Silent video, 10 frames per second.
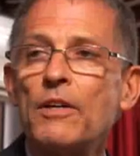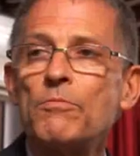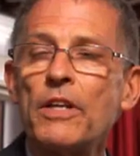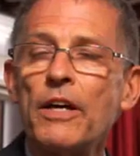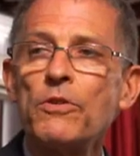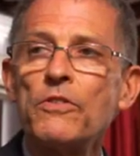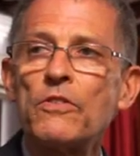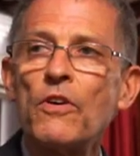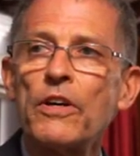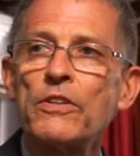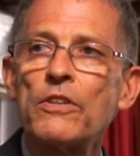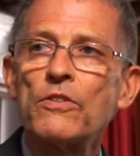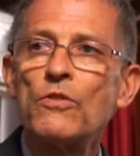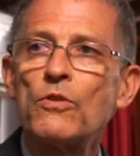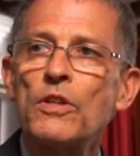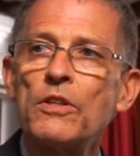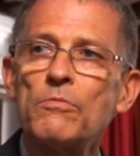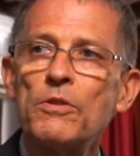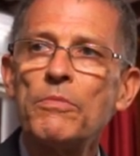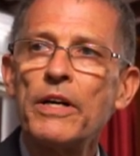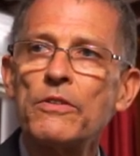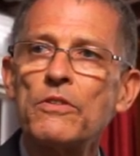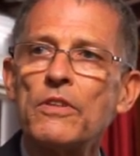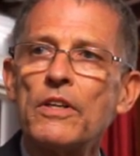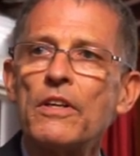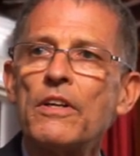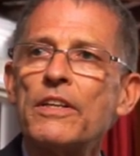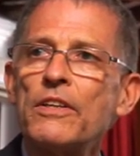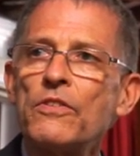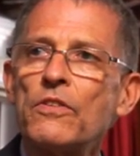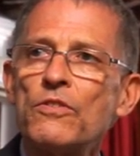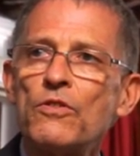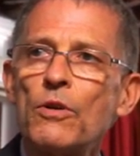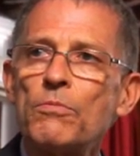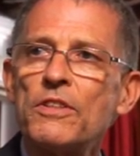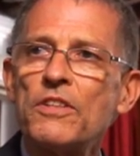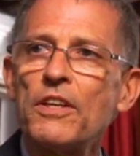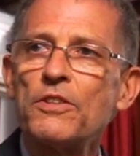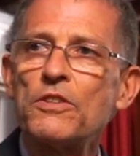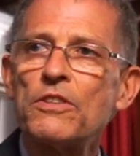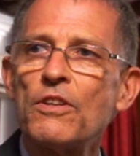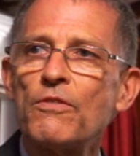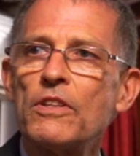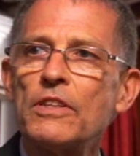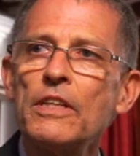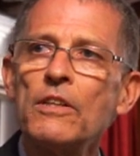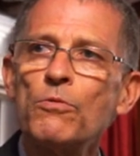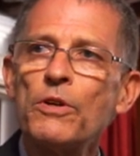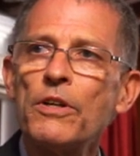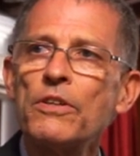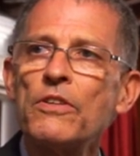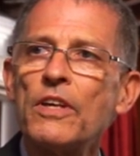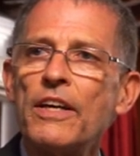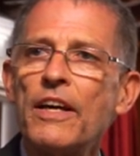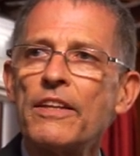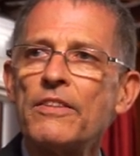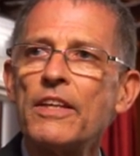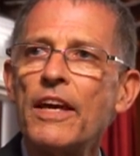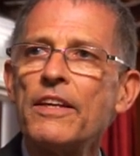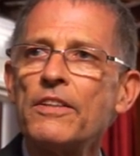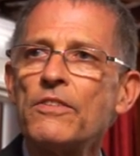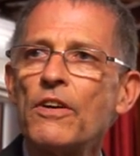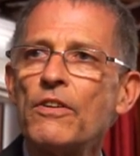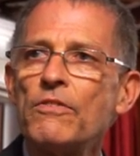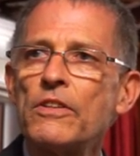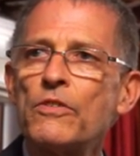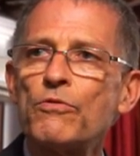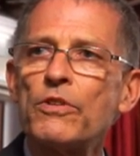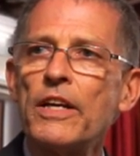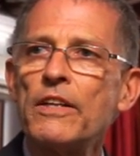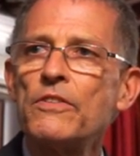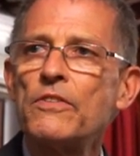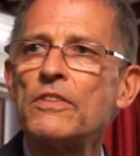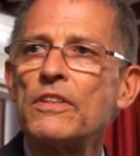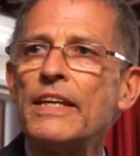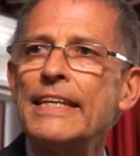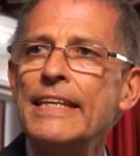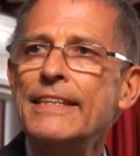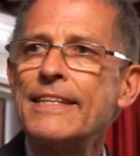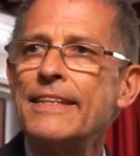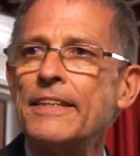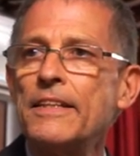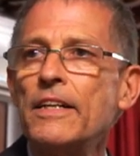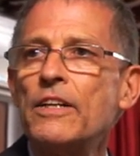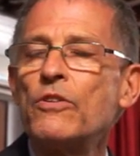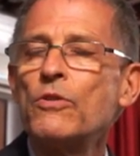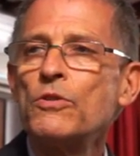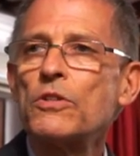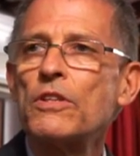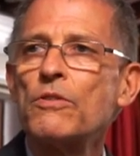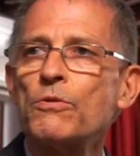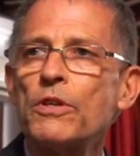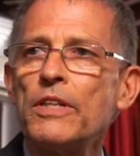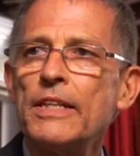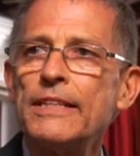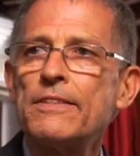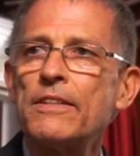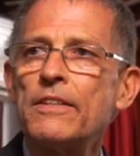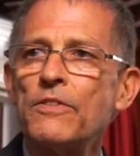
but I was talking to him about his interpretation of the little word at the end of this phrase, iti. Usually the word iti